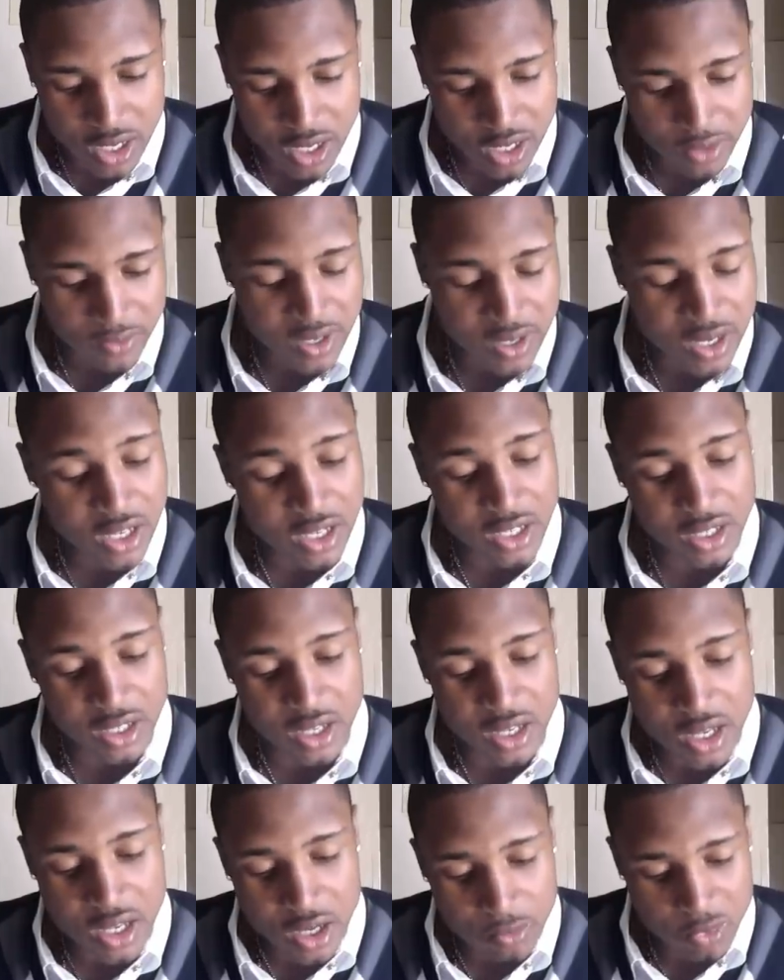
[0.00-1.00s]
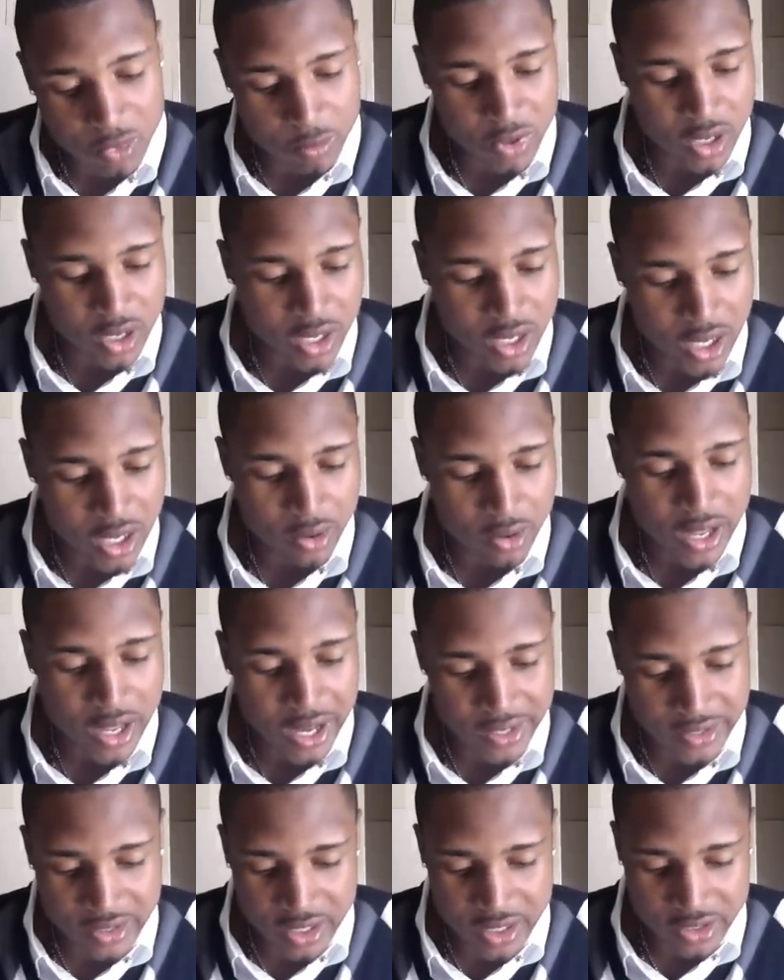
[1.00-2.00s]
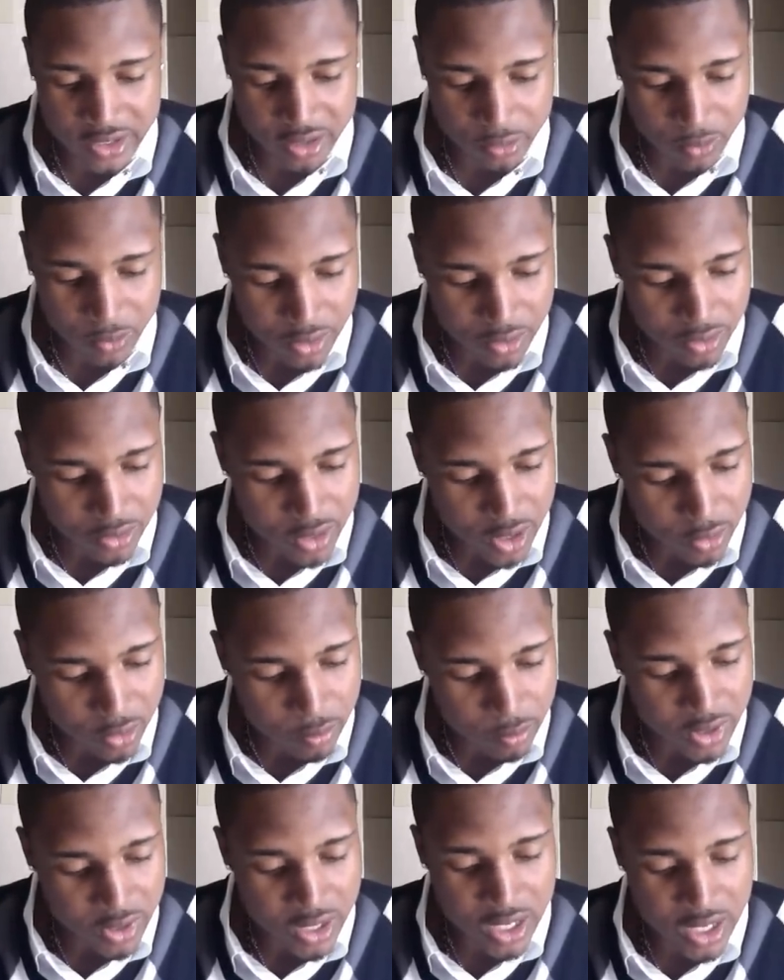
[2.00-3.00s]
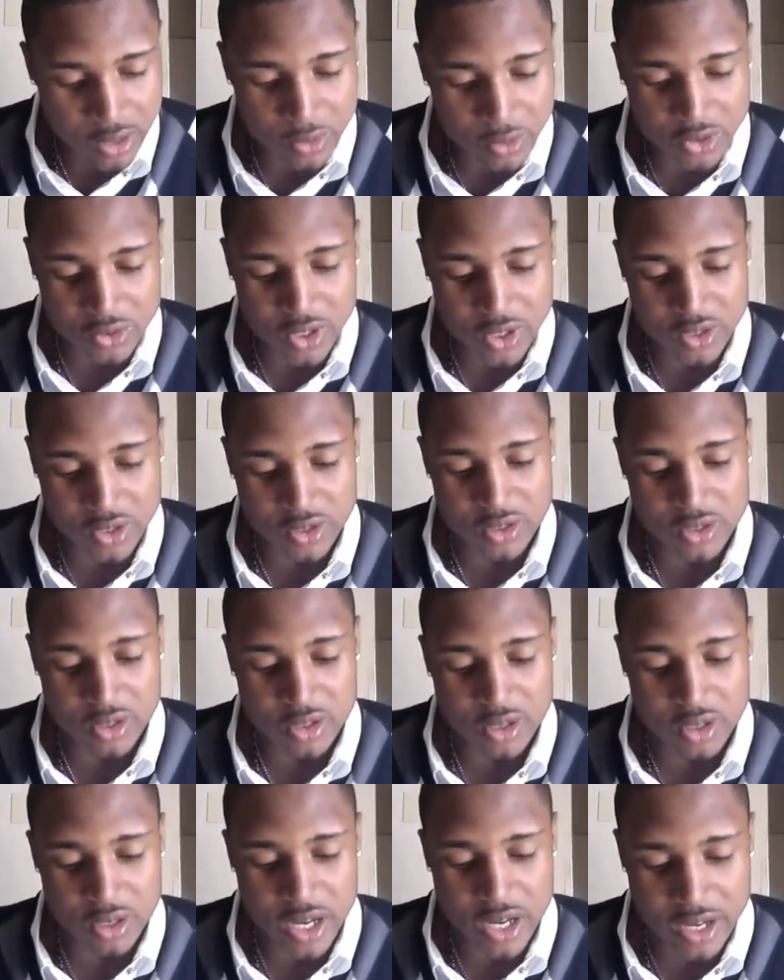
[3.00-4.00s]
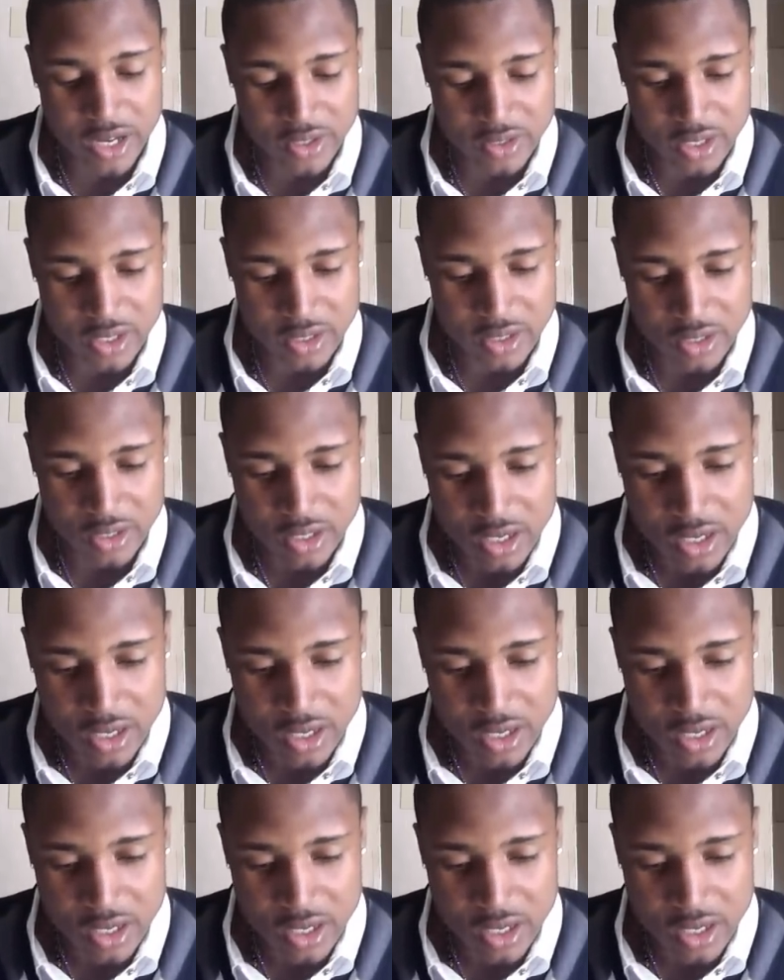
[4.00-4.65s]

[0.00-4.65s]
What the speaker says: if any, would be allowed access and whether there would be any restrictions to their access.